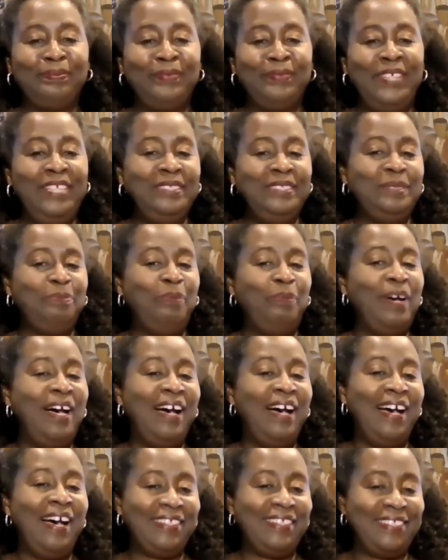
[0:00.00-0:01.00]
his
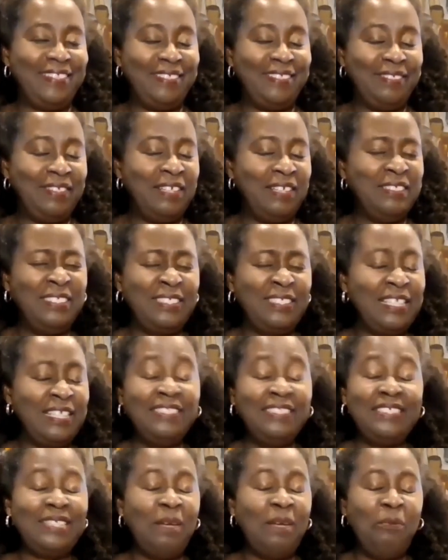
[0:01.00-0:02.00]
path. It's in
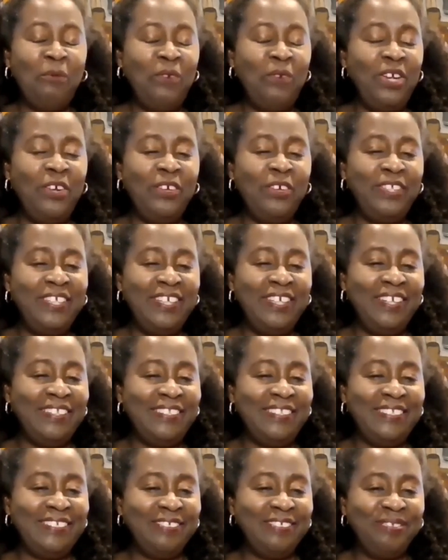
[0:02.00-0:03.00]
some way or the
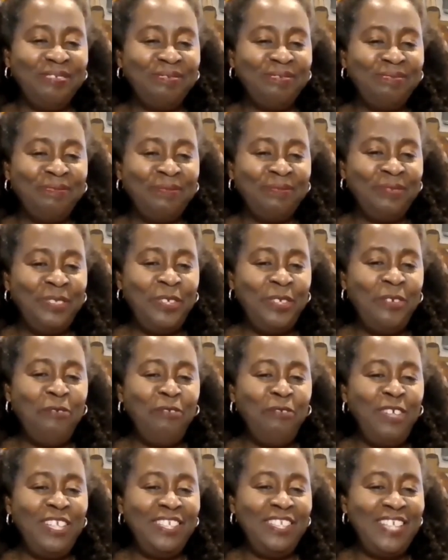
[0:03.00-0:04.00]
other. Do you feel